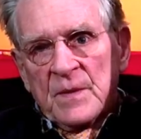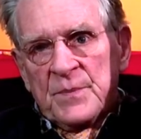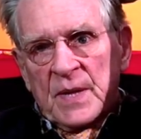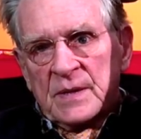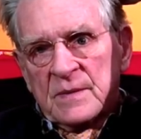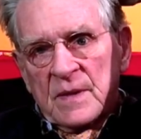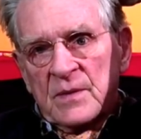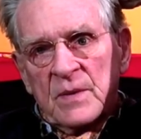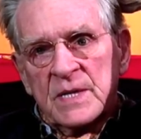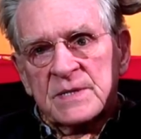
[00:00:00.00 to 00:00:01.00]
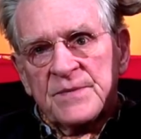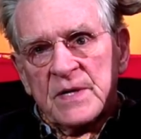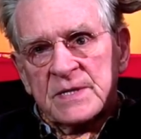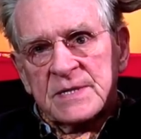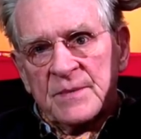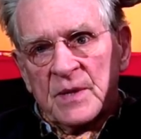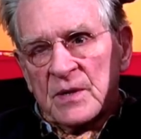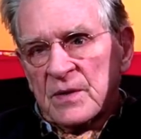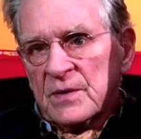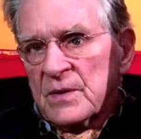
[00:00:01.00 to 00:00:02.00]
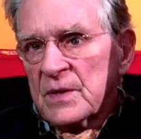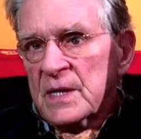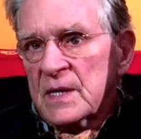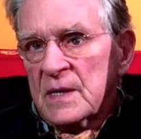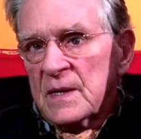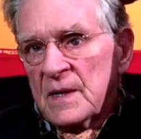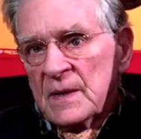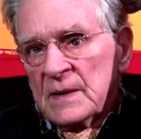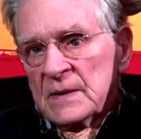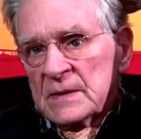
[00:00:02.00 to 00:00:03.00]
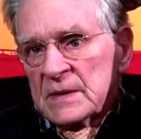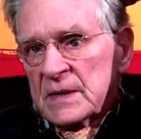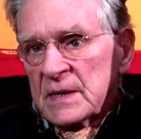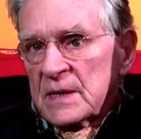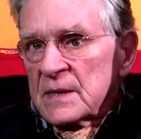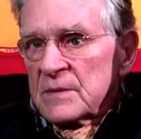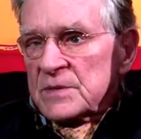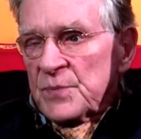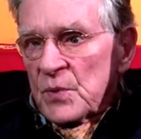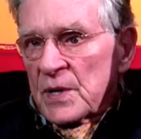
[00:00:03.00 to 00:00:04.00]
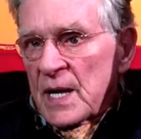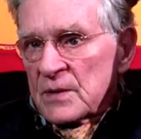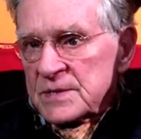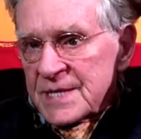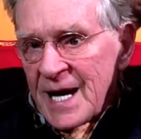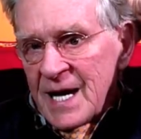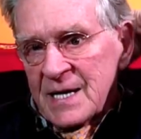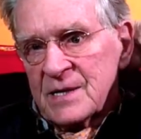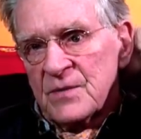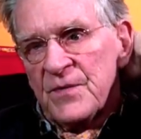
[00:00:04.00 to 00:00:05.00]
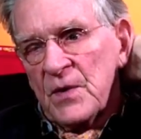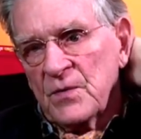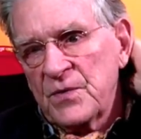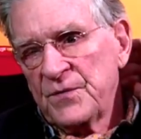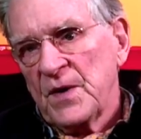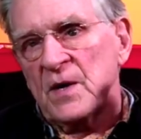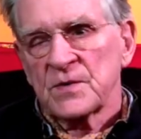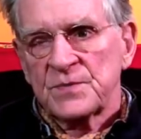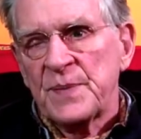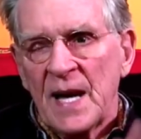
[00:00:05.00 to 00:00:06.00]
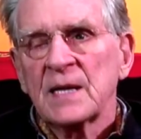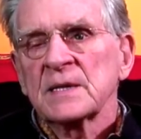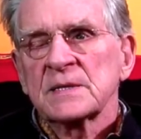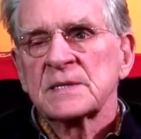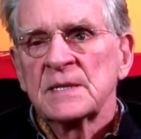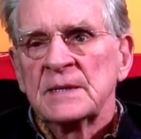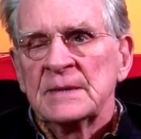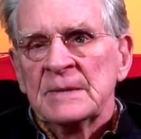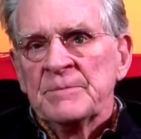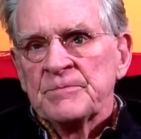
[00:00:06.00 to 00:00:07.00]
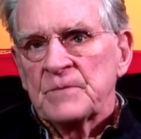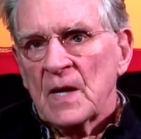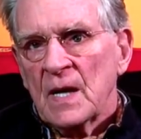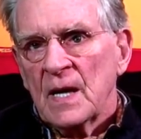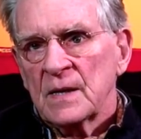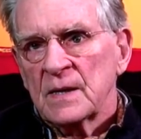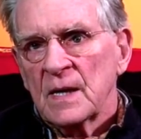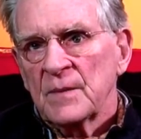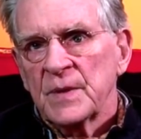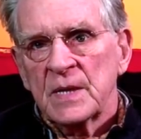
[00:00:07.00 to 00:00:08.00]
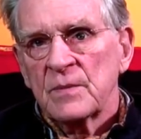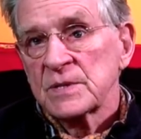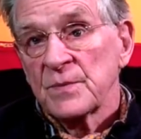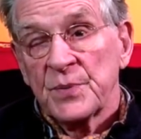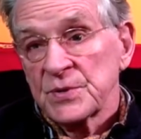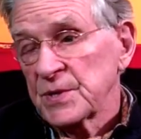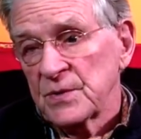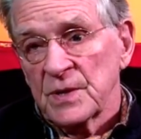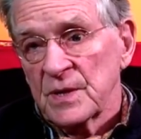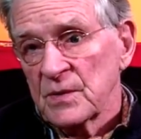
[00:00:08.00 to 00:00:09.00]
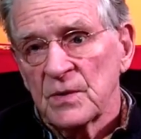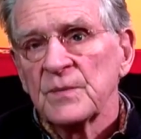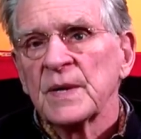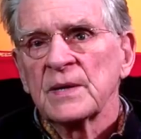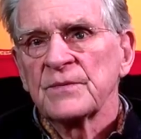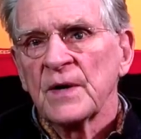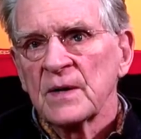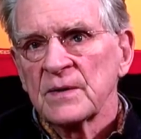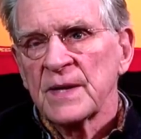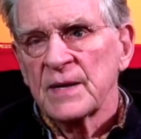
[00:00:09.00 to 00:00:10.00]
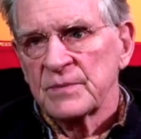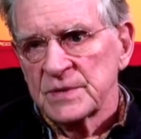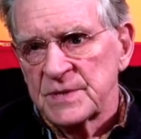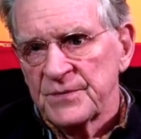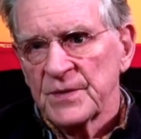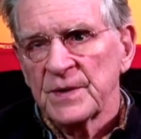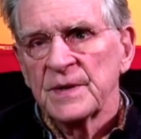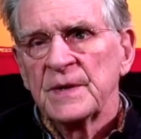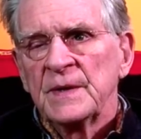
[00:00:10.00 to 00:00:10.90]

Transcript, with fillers: But otherwise, very similar. You know, he... He was born outside the, the father's palace, and uh, but he wasn't persecuted at all by the father. That was different.